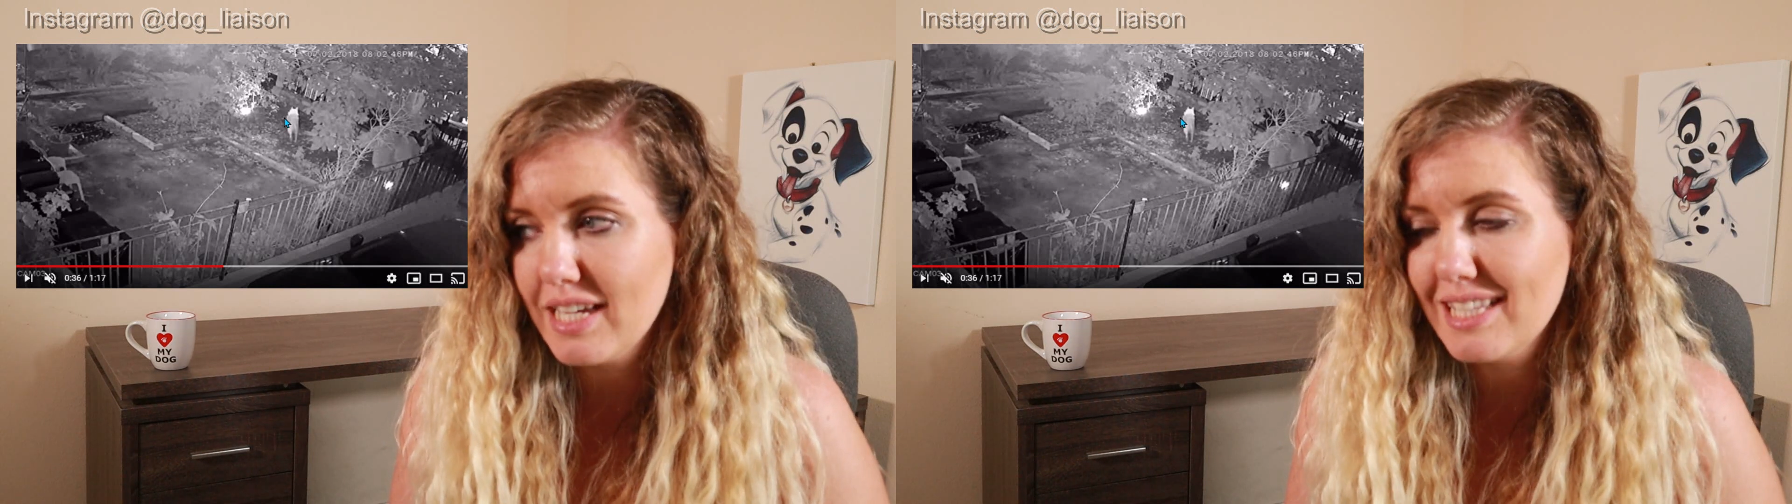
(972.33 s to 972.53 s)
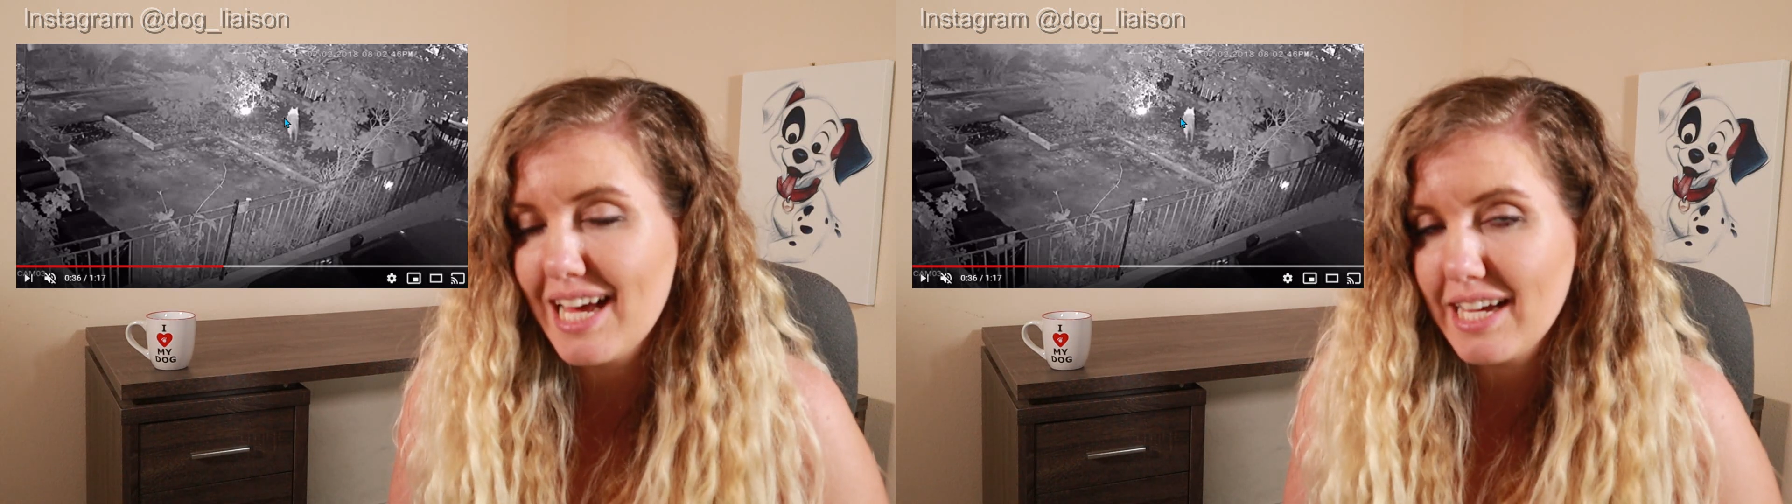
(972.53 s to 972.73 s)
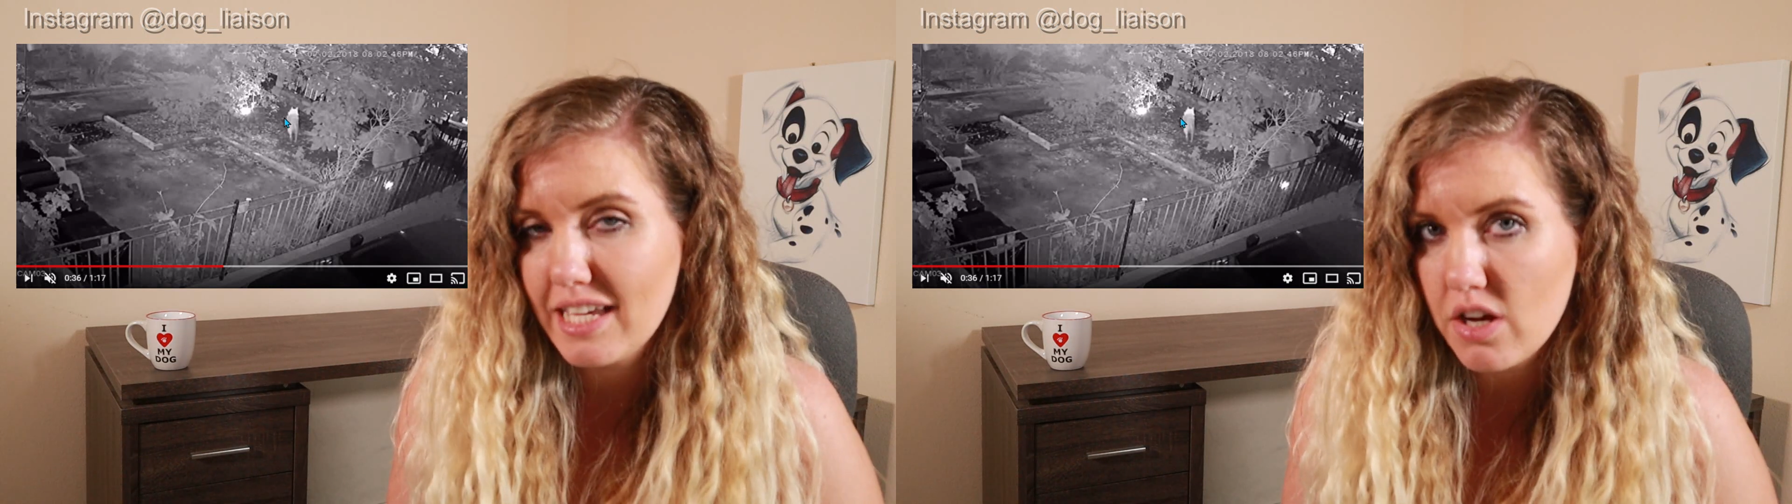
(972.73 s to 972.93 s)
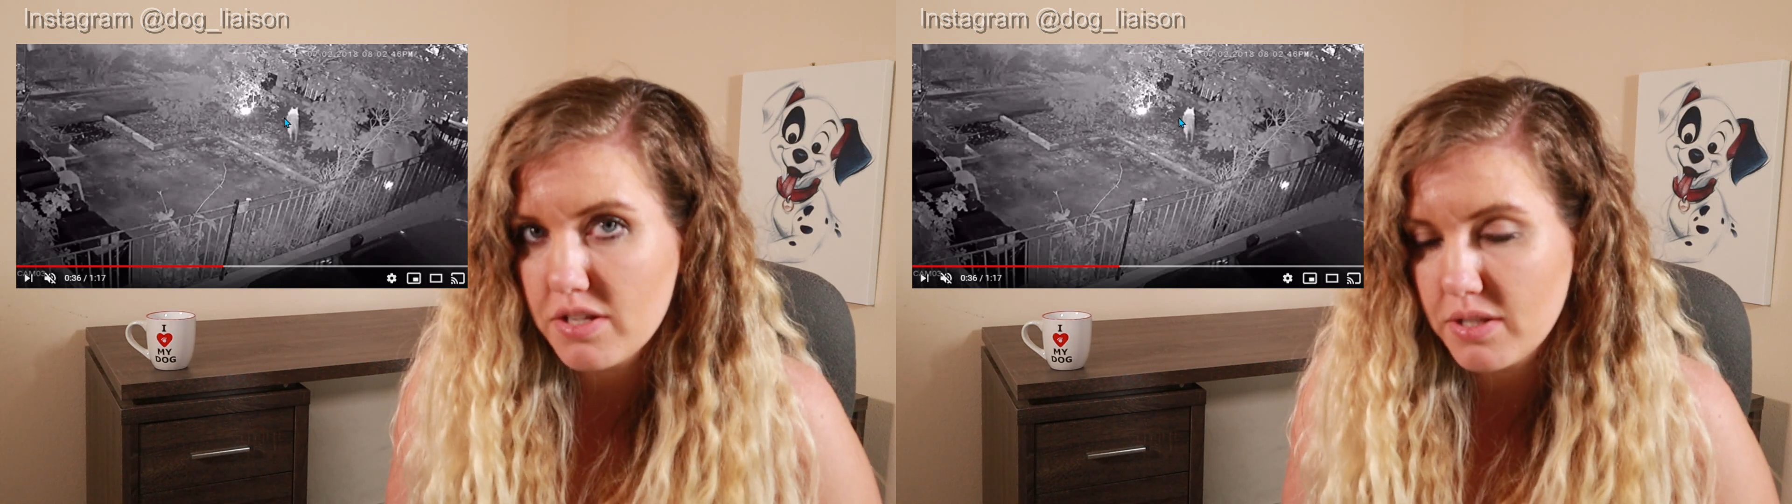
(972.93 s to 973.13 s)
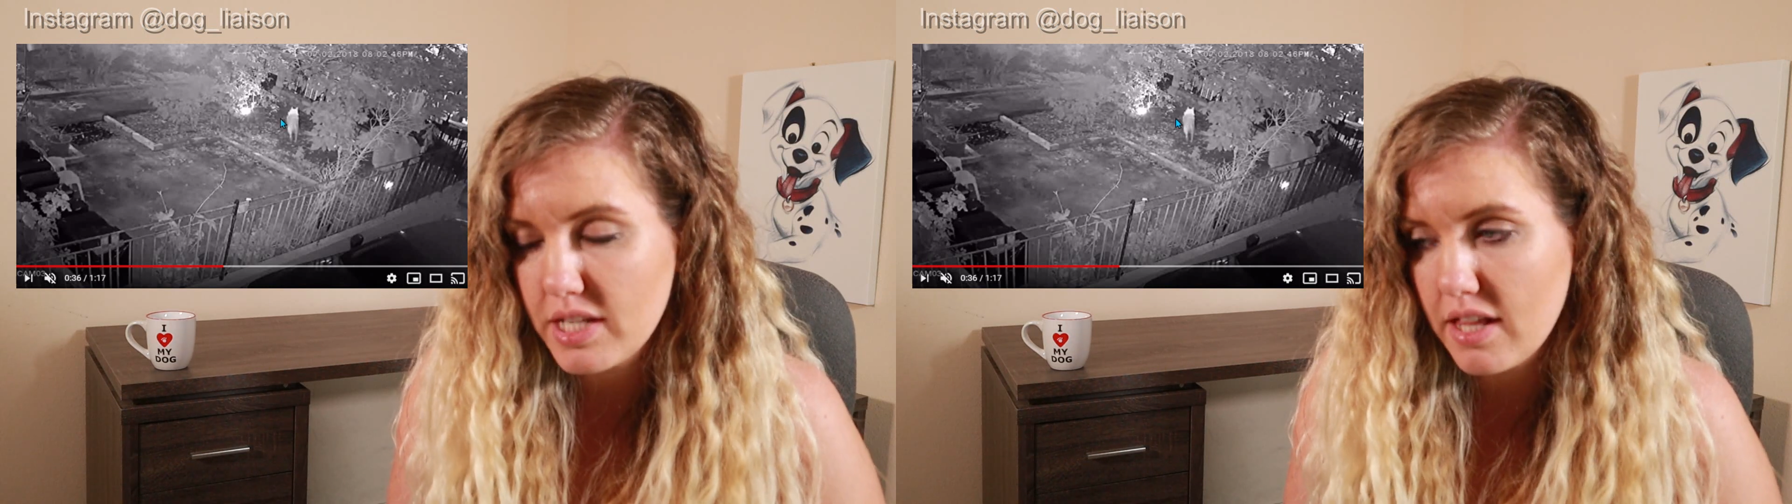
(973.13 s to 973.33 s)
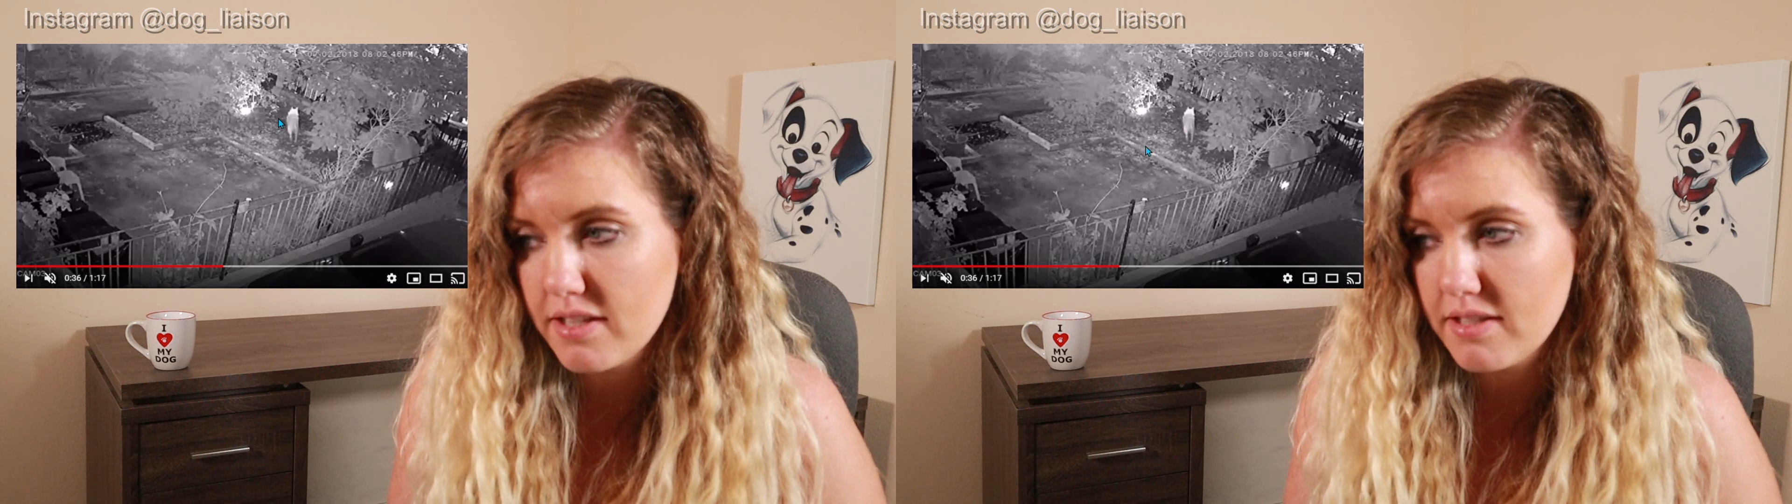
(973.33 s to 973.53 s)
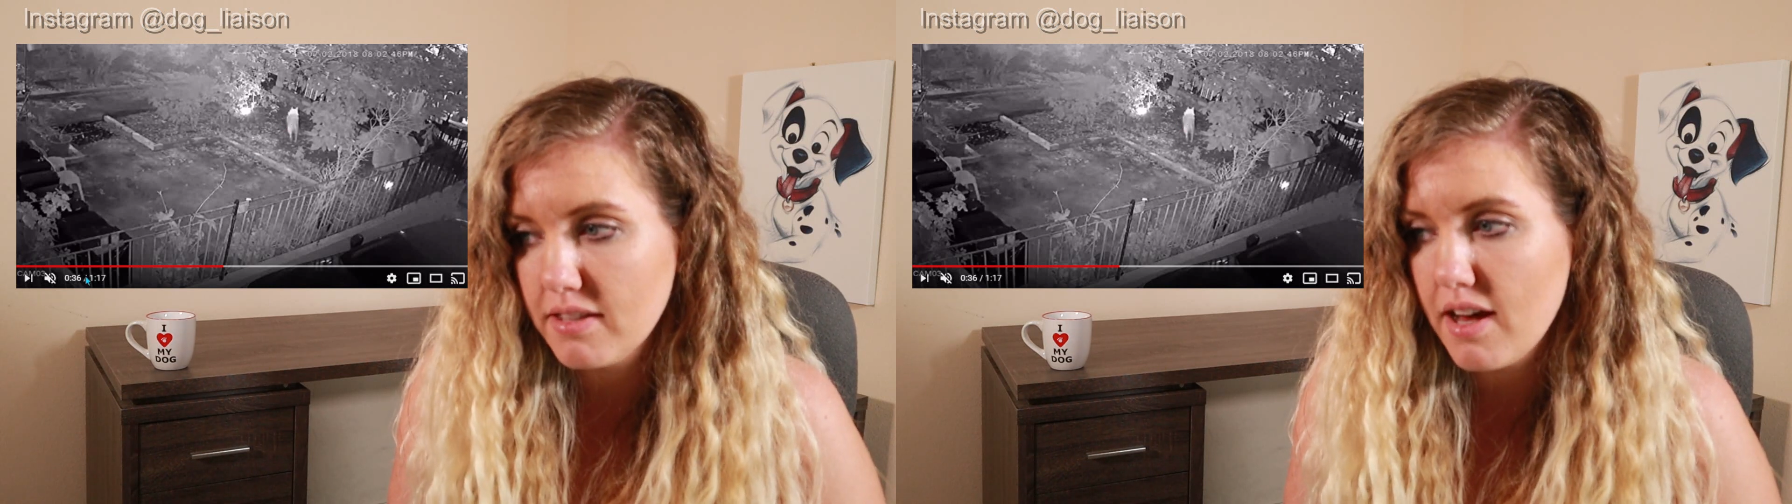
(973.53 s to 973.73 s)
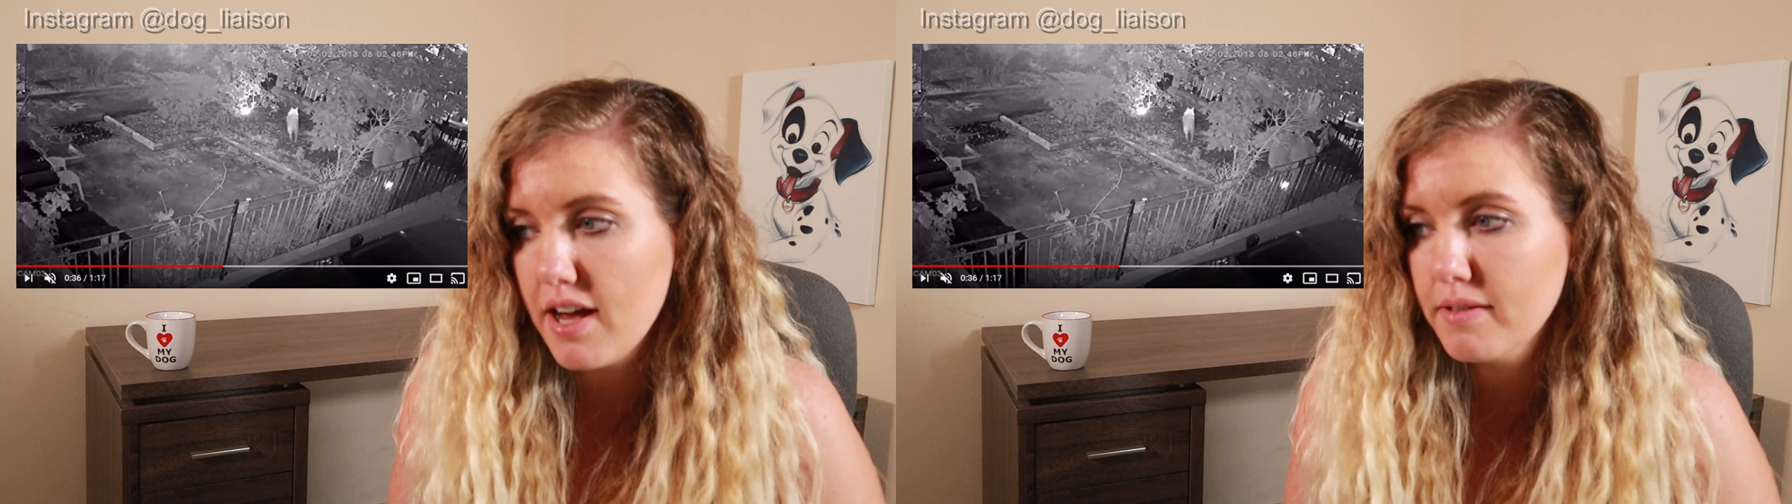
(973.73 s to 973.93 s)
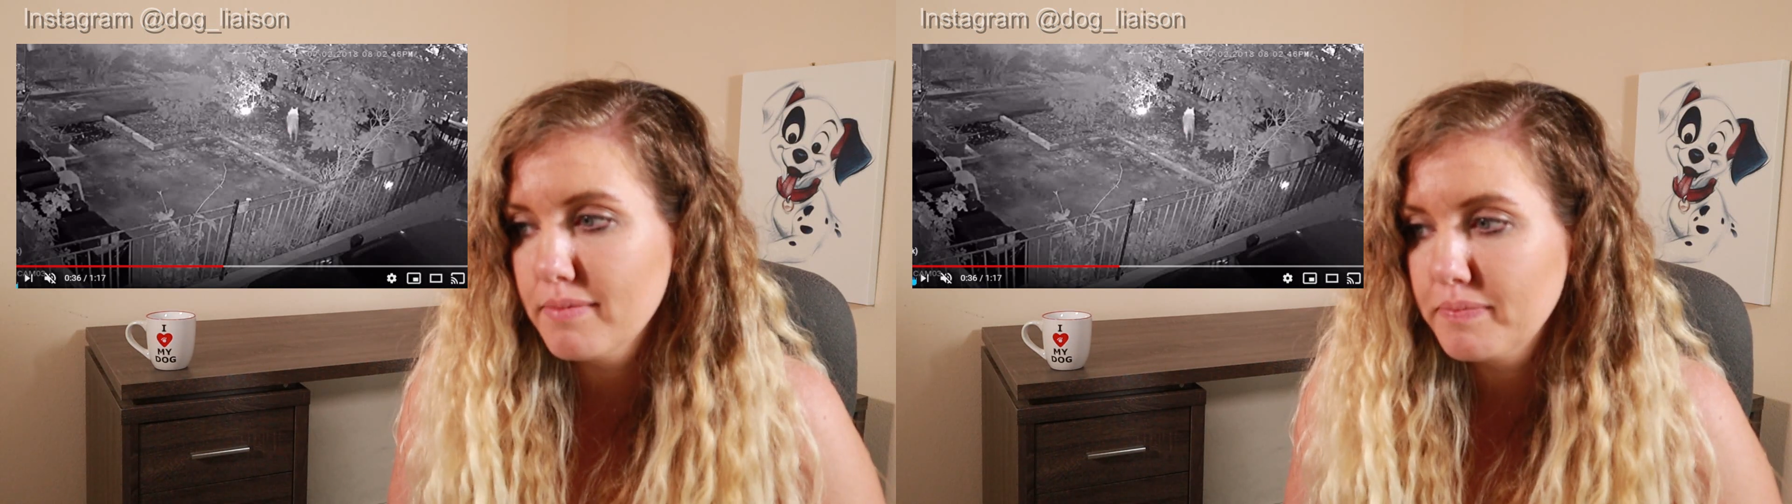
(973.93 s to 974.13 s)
because that can also tell us a lot.